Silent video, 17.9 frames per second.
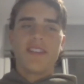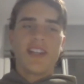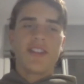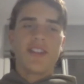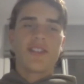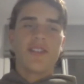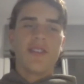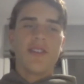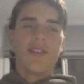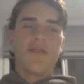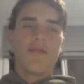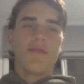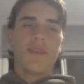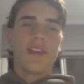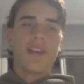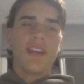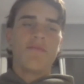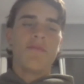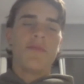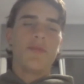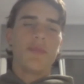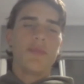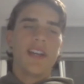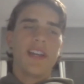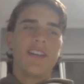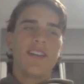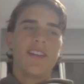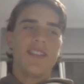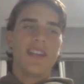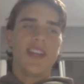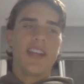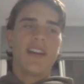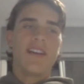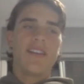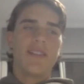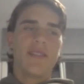and just learn from him would be,
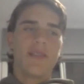yeah,